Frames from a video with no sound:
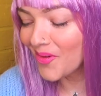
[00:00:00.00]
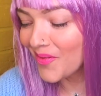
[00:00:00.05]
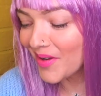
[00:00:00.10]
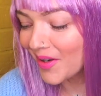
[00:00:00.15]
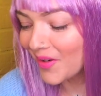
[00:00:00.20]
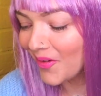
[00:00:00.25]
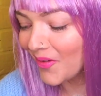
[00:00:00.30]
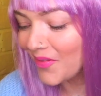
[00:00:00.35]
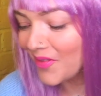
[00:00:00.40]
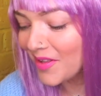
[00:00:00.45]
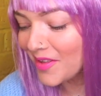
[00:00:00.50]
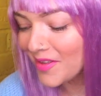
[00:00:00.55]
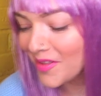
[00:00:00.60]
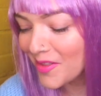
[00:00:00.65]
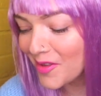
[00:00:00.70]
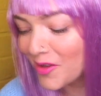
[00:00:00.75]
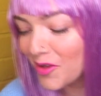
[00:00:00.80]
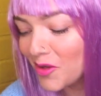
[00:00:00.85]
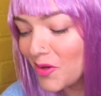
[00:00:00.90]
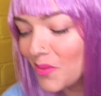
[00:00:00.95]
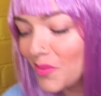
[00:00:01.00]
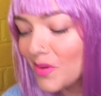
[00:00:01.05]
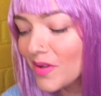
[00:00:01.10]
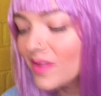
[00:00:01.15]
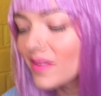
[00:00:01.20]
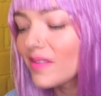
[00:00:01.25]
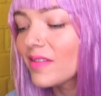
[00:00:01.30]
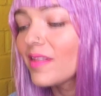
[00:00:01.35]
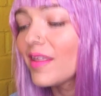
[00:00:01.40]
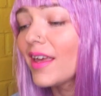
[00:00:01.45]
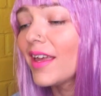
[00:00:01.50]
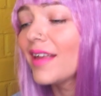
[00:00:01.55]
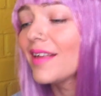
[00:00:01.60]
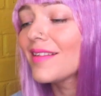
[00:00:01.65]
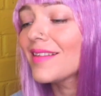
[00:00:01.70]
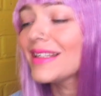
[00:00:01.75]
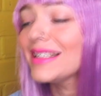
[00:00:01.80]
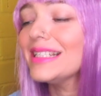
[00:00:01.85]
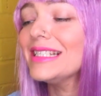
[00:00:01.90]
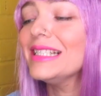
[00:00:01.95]
Oh my god, these are the cutest
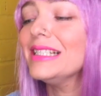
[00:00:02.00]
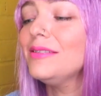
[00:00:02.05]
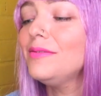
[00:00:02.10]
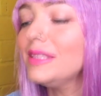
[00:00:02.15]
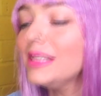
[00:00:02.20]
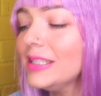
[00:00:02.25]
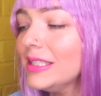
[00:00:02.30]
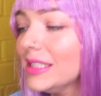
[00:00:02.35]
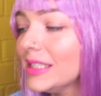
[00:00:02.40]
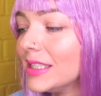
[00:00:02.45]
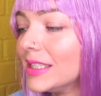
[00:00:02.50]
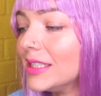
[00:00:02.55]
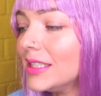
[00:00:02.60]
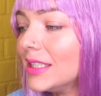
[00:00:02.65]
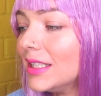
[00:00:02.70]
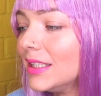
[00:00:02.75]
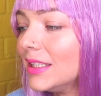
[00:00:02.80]
things ever.